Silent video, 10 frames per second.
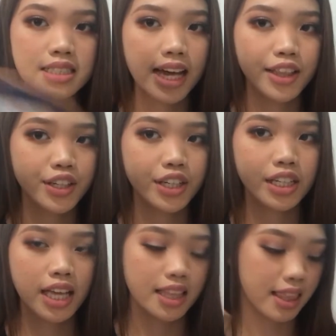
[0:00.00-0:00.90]

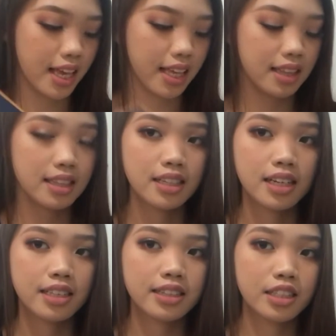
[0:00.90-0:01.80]
Saturn, and then
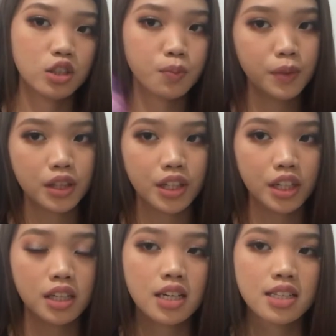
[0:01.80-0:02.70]
the
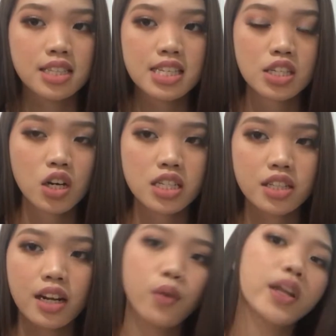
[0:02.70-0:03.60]
Jupiter. This cost
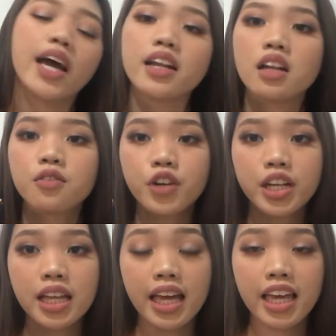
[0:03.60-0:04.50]
around 148
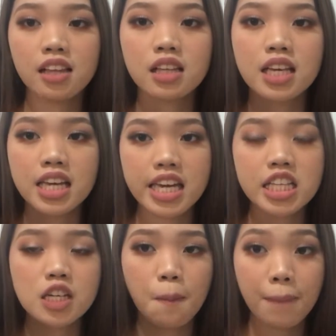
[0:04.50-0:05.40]

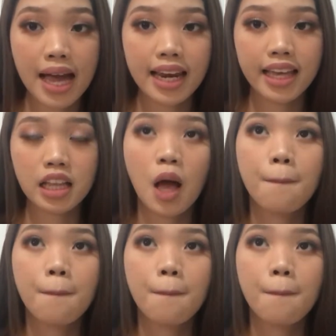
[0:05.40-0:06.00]
each palette.